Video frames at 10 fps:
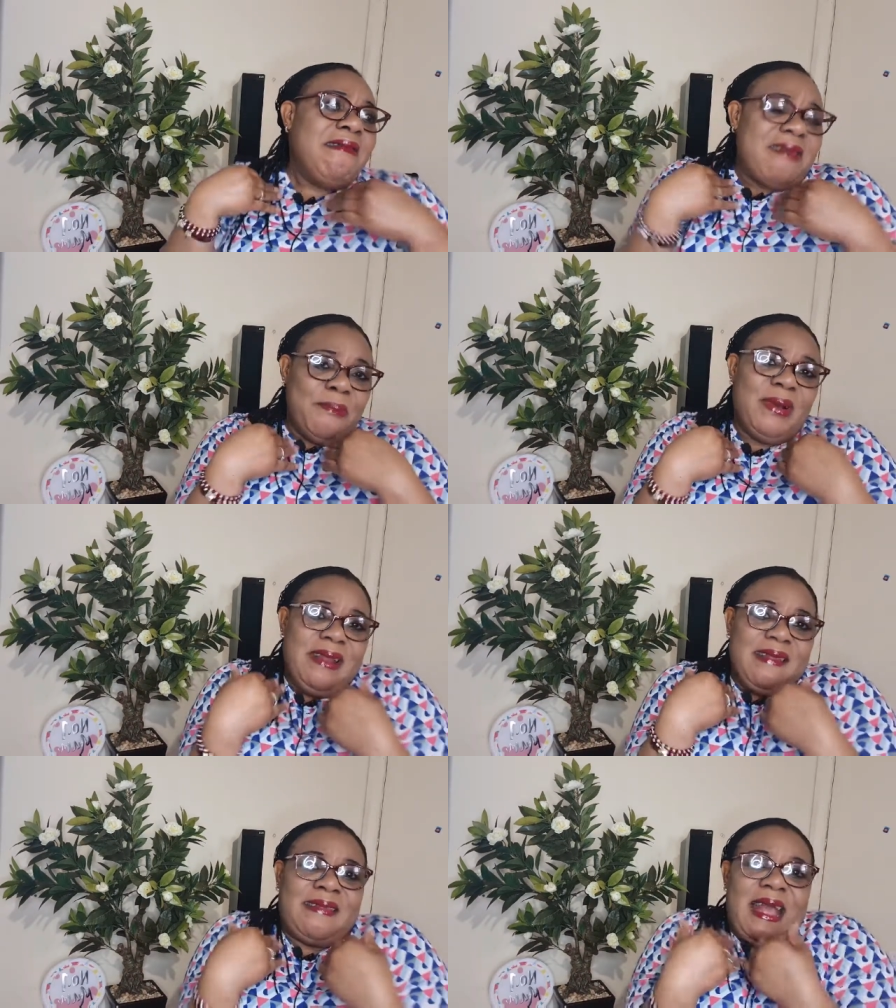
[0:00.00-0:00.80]

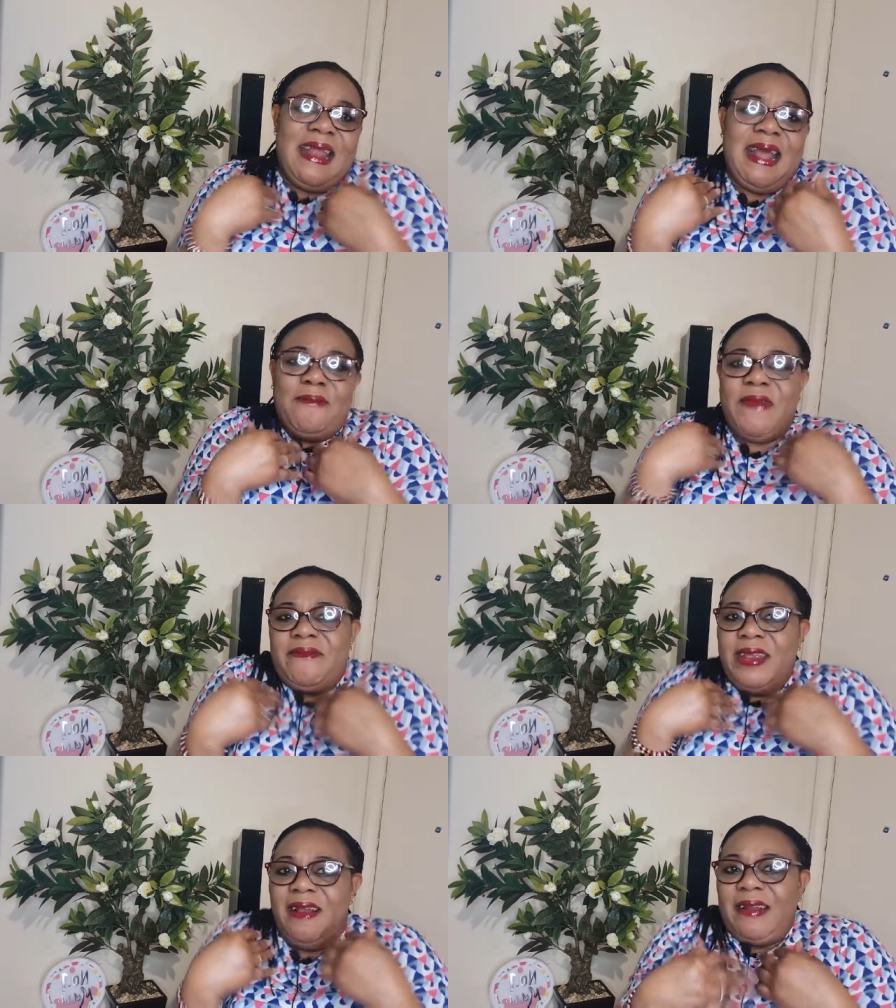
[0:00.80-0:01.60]
somebody said I'm
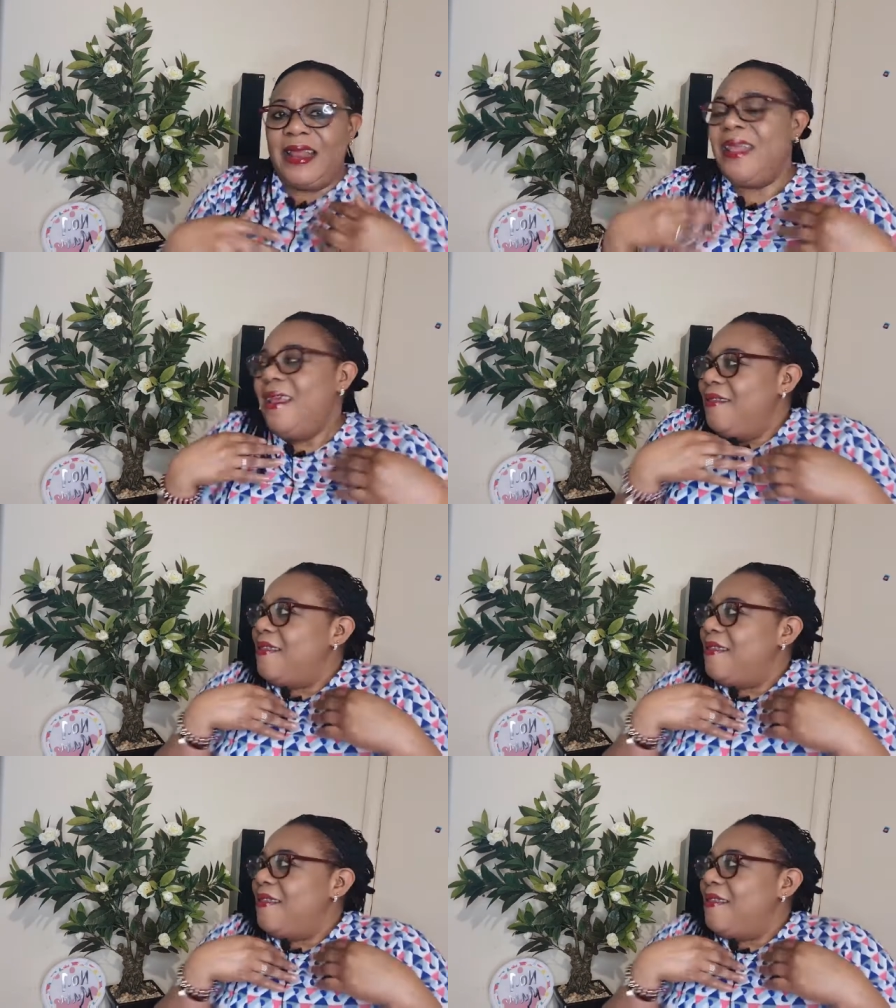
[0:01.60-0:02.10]
very ugly.